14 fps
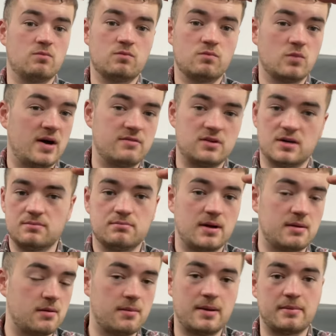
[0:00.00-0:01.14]
whatever, bam,
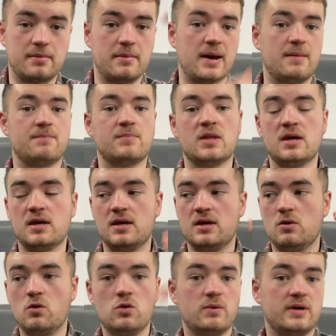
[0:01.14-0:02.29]
bam, bam, bam, bam,
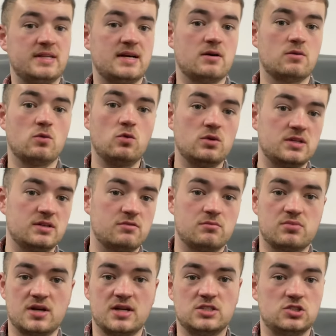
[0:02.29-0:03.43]
all the way down, all the different
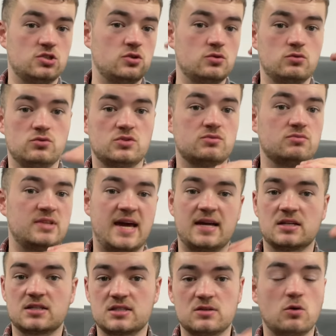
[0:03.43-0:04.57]
brands, Jules,
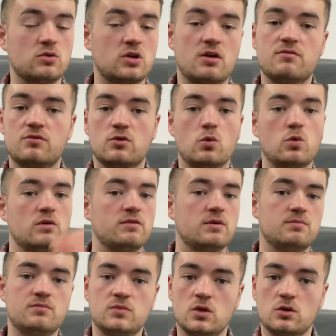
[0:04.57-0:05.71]
Next, going through all of them,
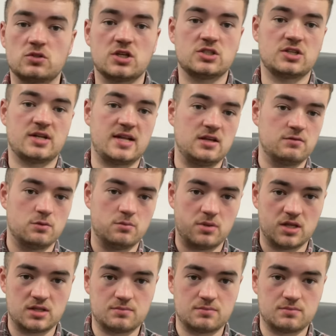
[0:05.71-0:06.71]
not judging any of them by